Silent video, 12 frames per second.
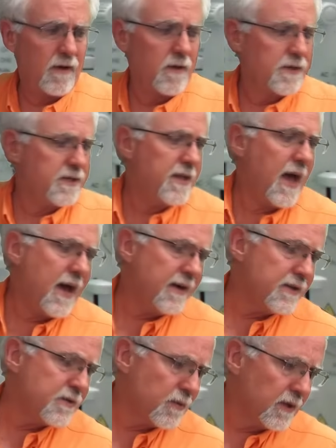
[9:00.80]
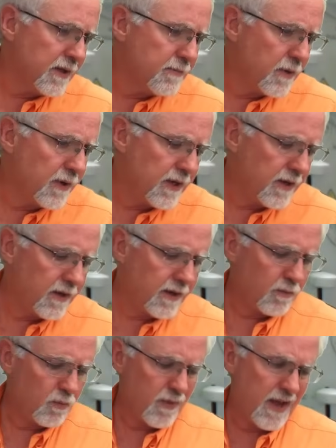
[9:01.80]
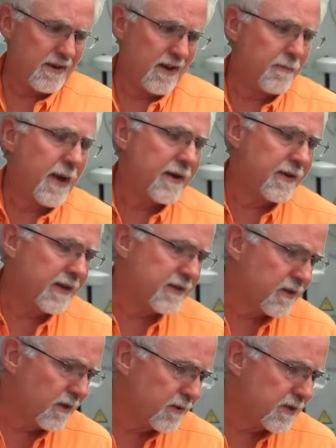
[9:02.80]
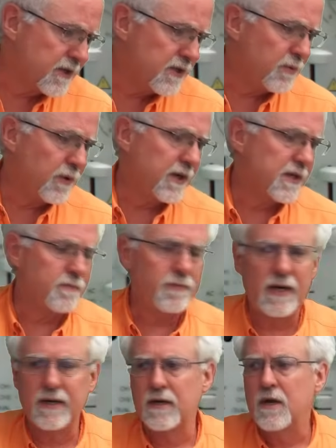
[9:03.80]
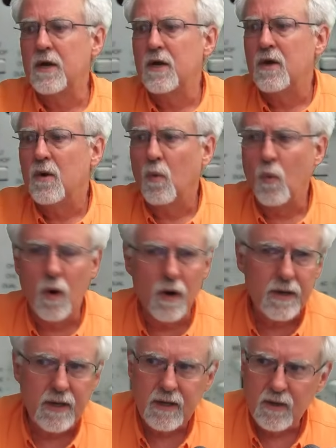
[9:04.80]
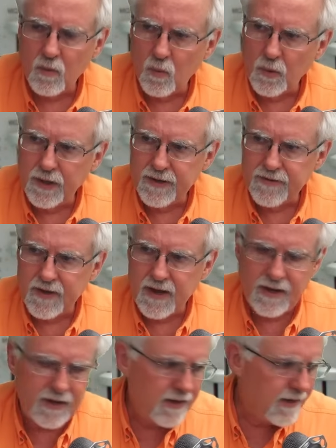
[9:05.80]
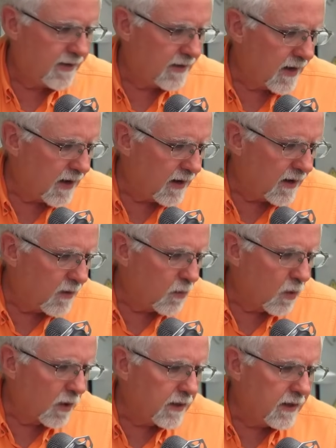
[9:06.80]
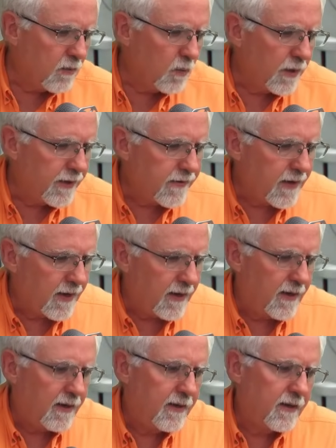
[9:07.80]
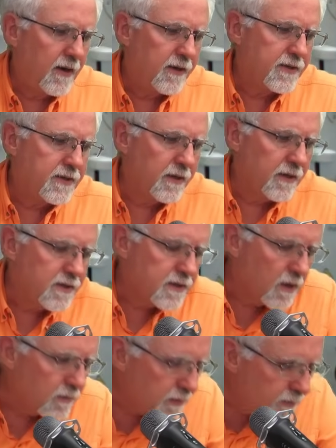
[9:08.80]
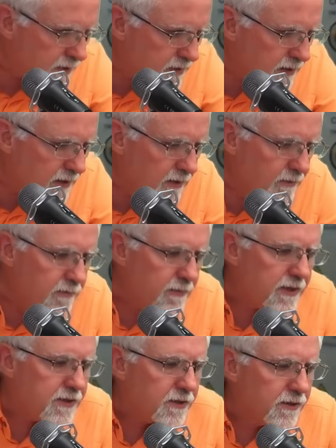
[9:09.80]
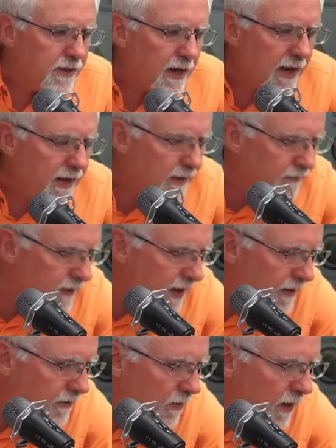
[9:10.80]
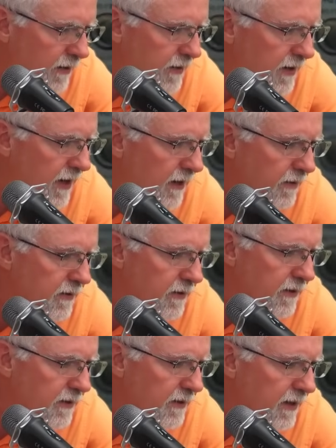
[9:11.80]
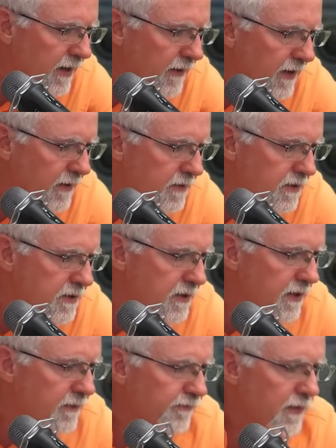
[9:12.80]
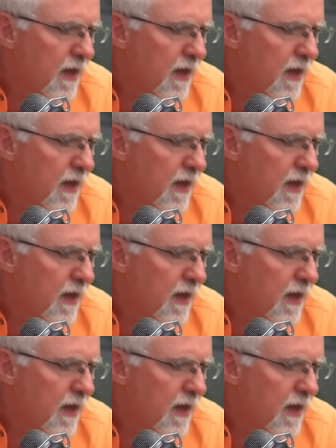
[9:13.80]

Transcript: volts, that is really pretty good and, and about as close as you would expect working with a uh, working with a oscilloscope. Let me see. Let me make sure that I had that rounded out good. Yeah, that was good.